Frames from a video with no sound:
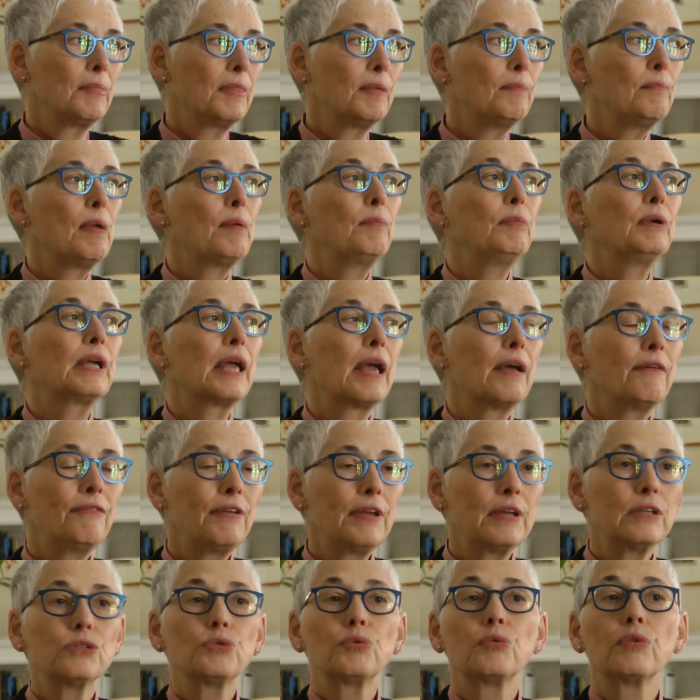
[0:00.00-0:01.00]
The memory
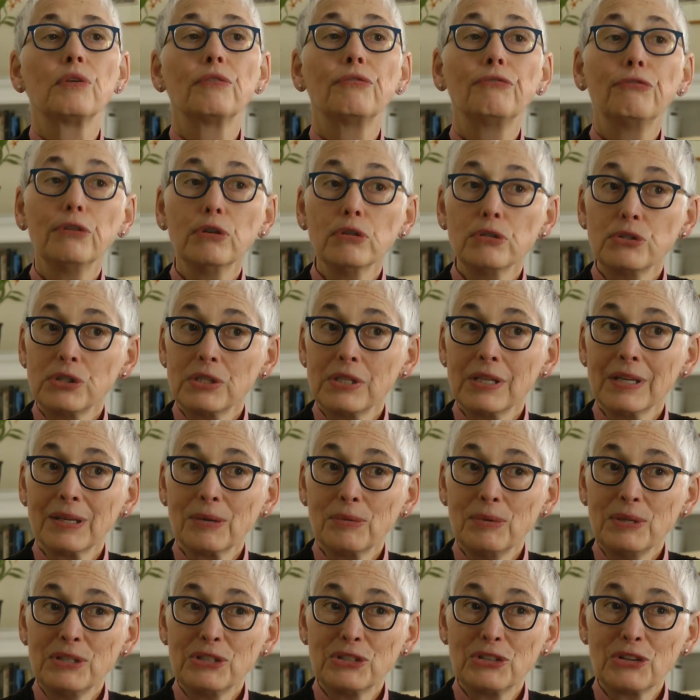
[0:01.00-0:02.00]
cafes were the first
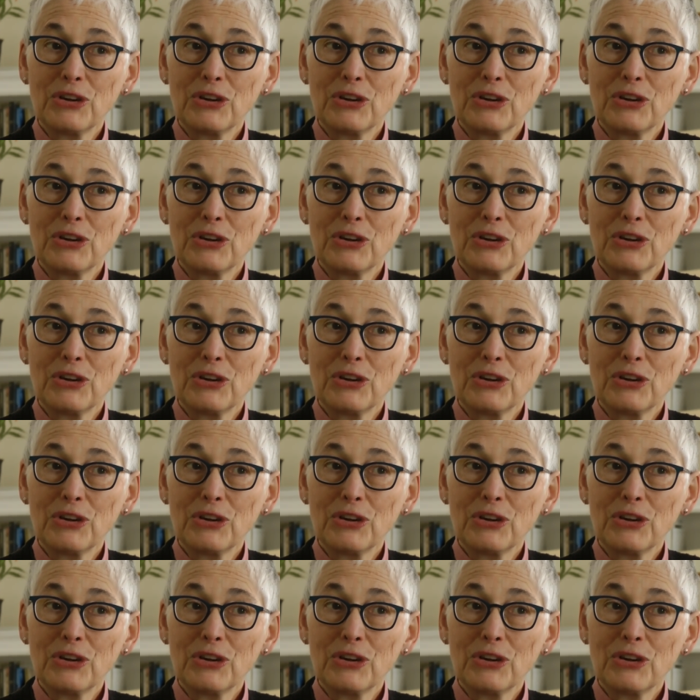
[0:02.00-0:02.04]
thing we